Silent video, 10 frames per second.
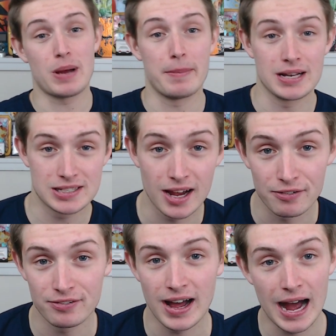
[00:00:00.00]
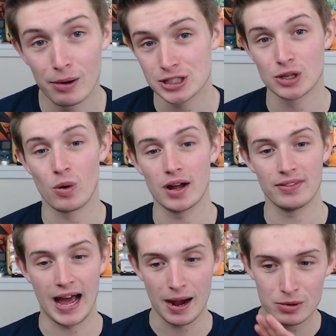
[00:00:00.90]
myself. I was
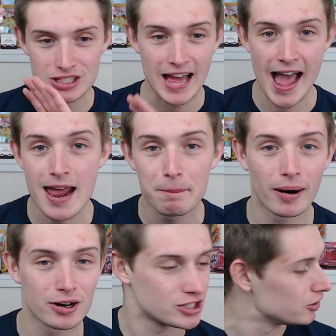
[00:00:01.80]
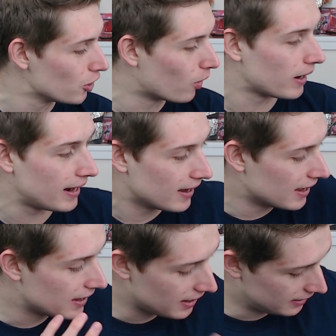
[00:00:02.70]
the head person doing it,
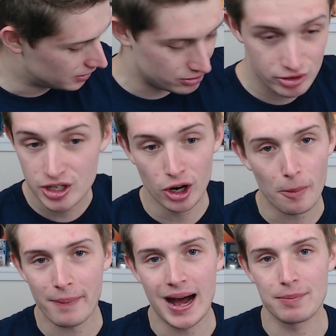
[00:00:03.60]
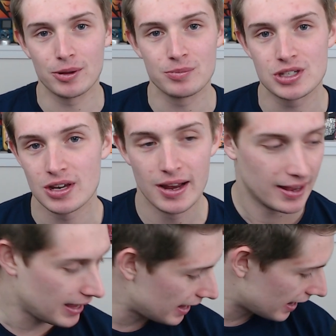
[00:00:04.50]
and zero problems.
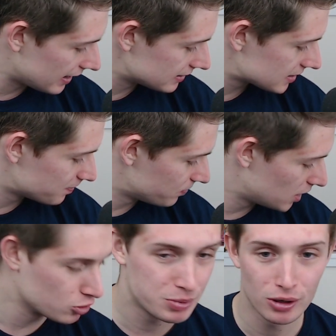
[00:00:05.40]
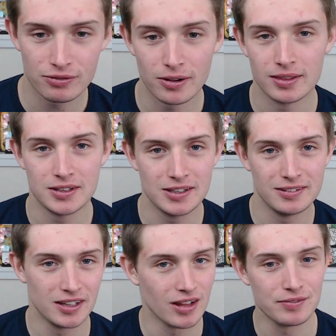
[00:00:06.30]
And it was beautiful. You
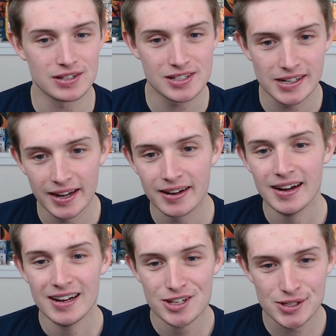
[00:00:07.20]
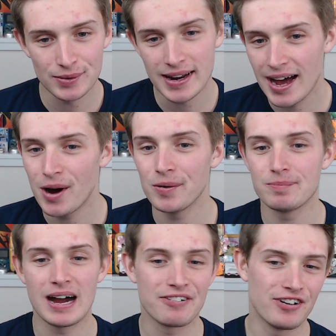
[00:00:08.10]
love to see it. So now
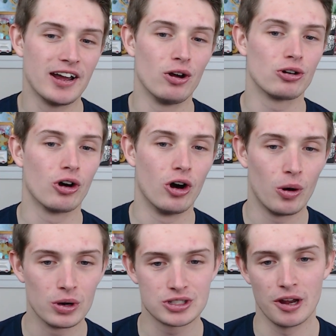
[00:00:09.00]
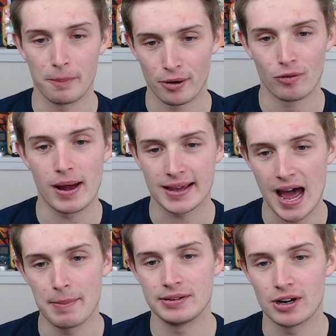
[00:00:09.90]
my final goal was to improve my
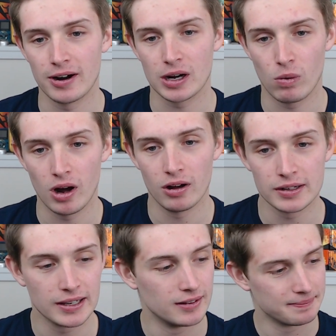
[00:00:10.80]
commentary quality.